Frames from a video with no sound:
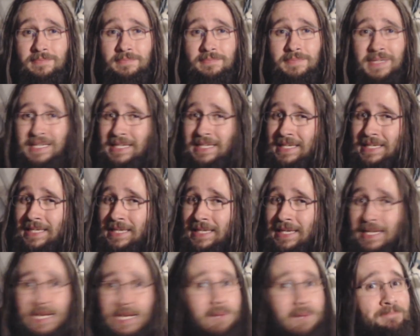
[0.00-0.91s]

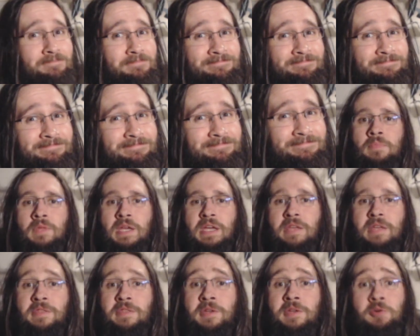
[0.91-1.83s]
Yep.
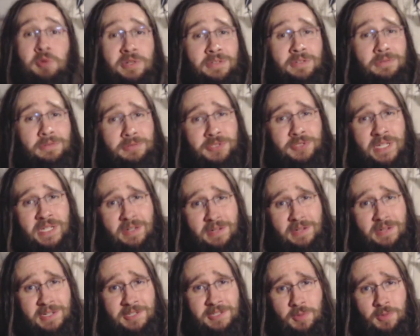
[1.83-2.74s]
The original
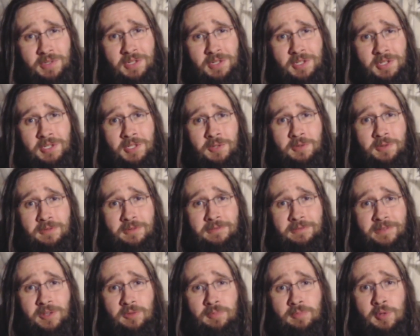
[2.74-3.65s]
series will include a
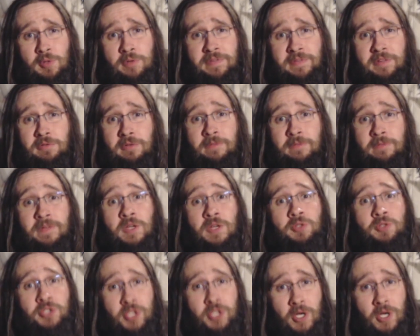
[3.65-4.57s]
few movie review
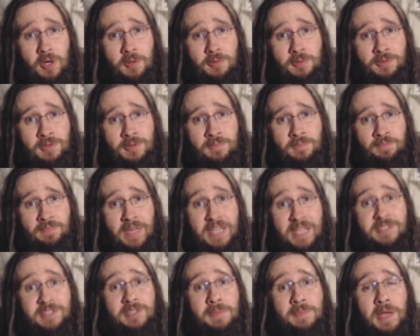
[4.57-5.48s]
shows, a
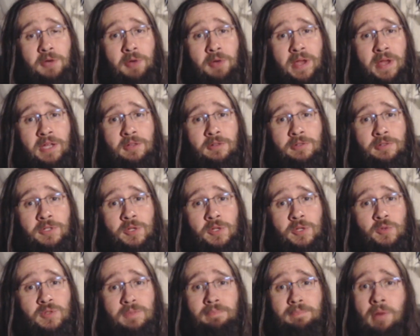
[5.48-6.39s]
semi-regular
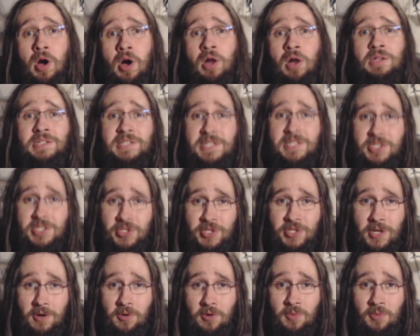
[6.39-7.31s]
news and politics
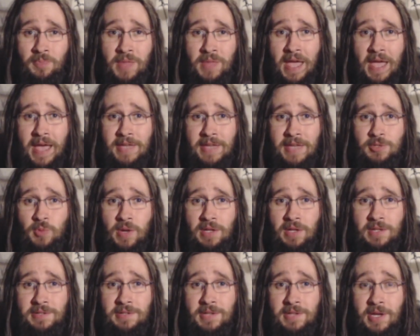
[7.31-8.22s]
show, as
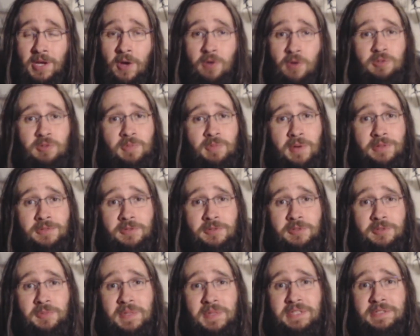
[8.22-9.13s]
well as a
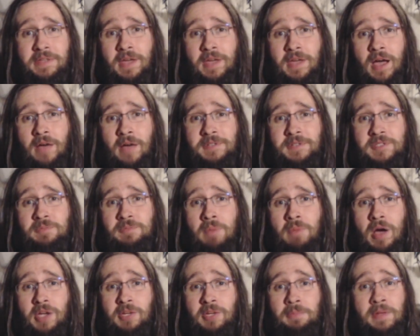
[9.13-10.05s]
Ghostbusters Meets the Office
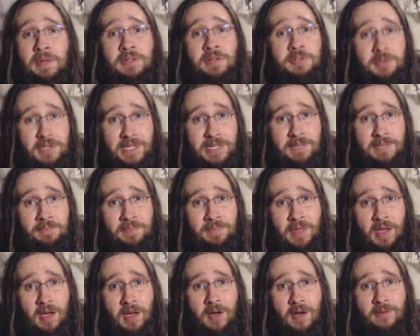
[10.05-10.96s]
mockumentary
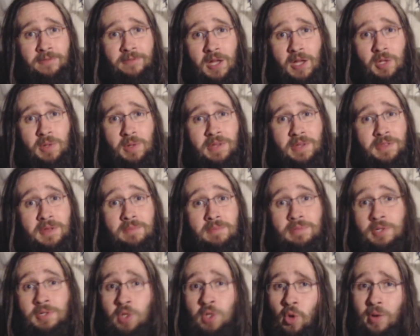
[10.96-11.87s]
following the
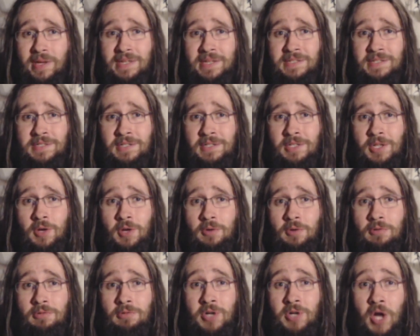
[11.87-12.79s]
employees at a
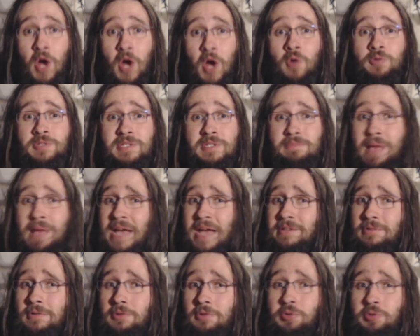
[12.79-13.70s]
local ghosts and
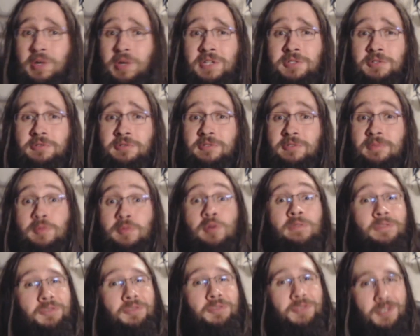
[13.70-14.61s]
magical creatures
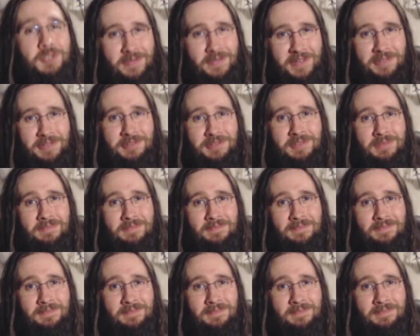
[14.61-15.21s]
removal service.